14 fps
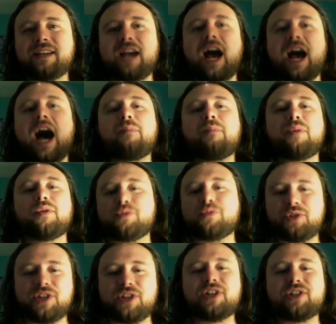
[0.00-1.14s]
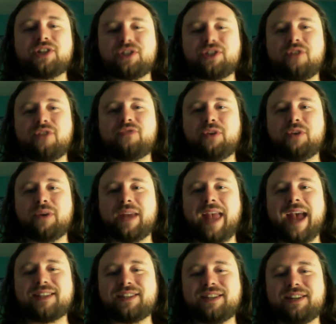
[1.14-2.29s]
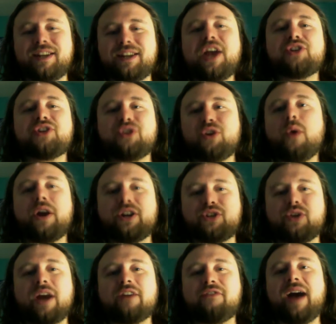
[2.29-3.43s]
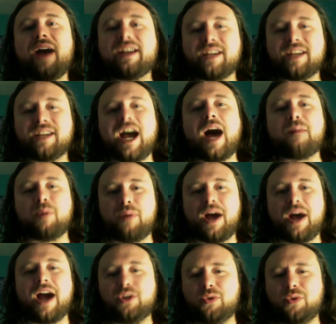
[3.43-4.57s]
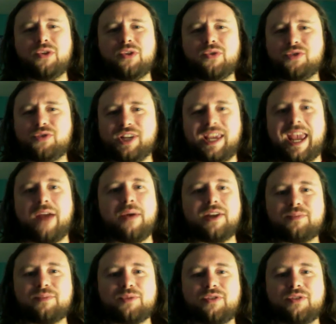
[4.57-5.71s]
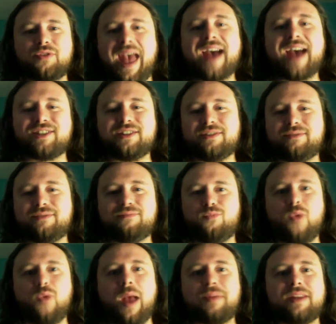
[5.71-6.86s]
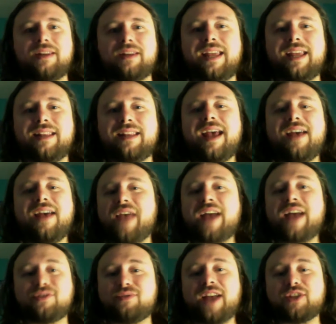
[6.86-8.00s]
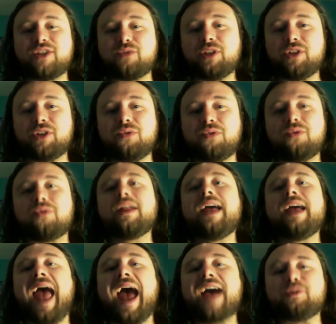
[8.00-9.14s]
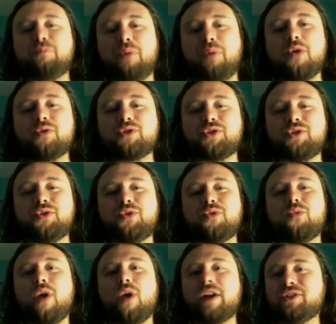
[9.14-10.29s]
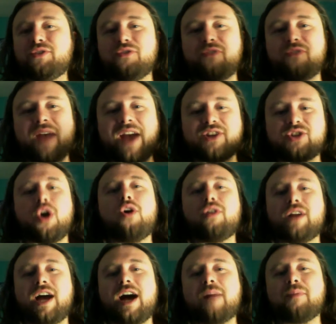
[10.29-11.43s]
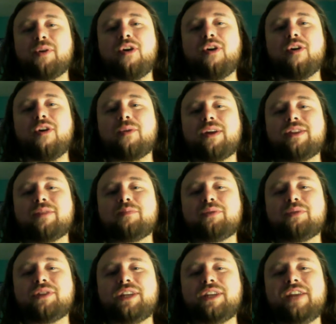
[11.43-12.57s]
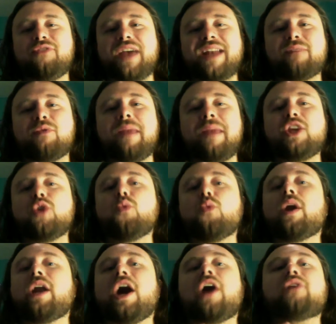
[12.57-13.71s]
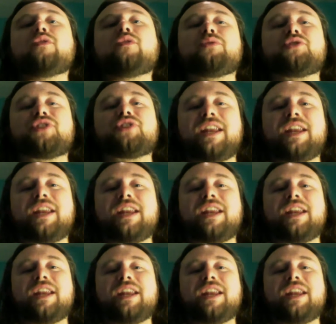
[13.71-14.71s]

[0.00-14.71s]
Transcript: copper is resistant to sulfuric acid, so you want to try to find a copper pot you can use to carry some sort of acid weapon in. That's really cool, as opposed to wanting to fashion all copper armor in the belief that it will make you 100%